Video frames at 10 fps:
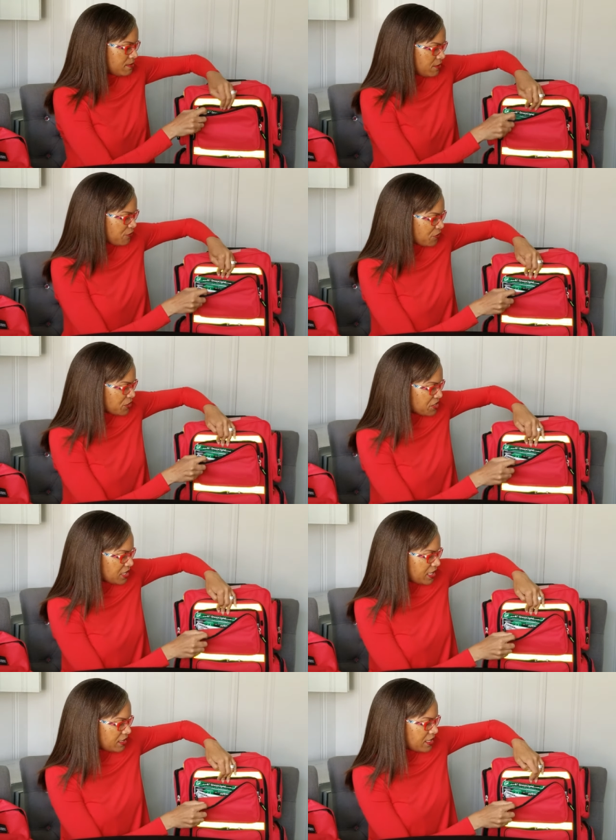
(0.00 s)
The first
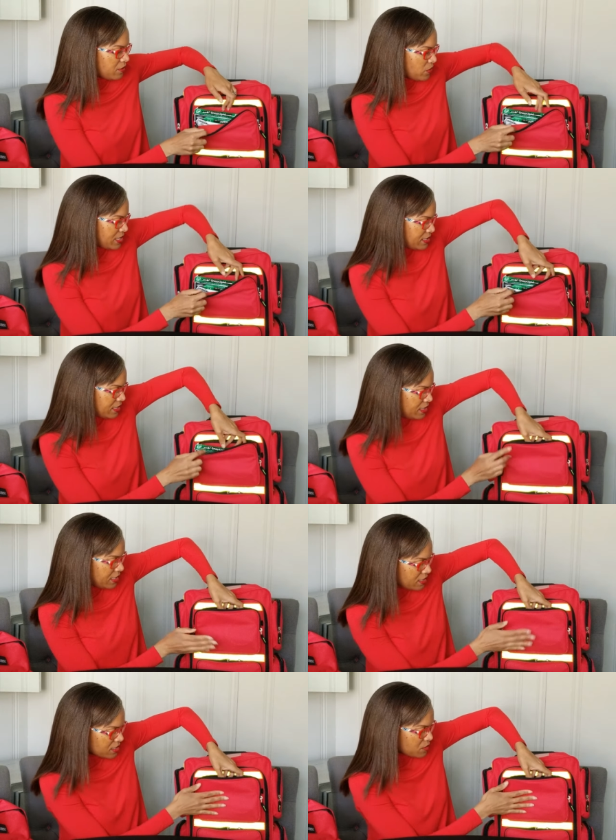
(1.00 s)
thing that we see
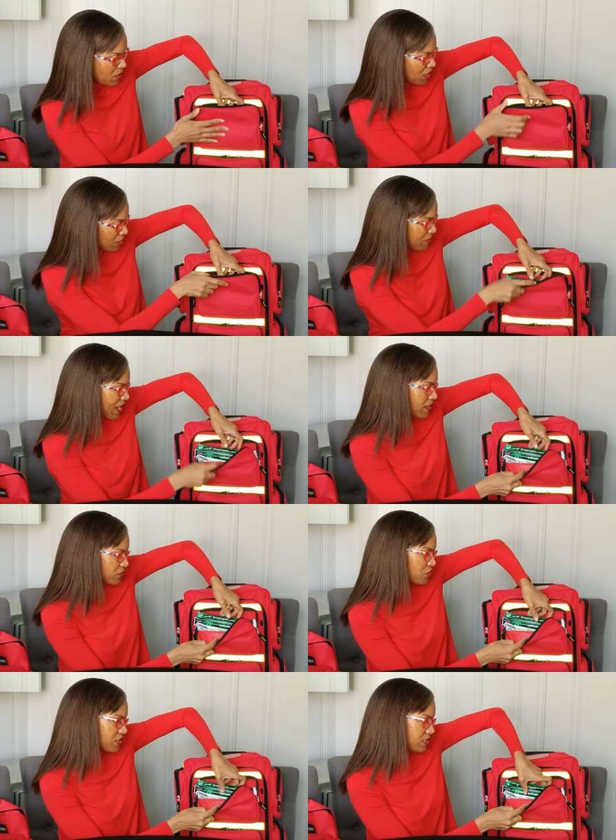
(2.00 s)
in this smaller
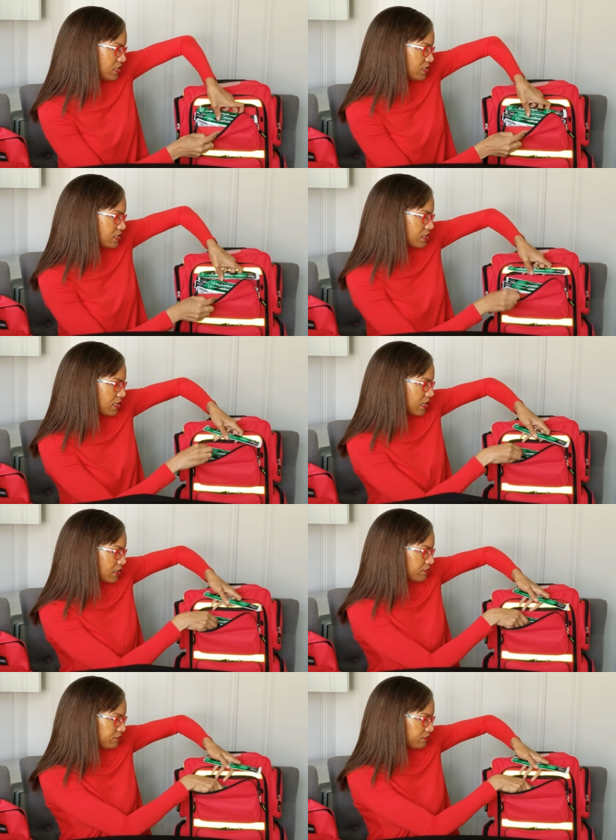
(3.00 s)
pouch is uh,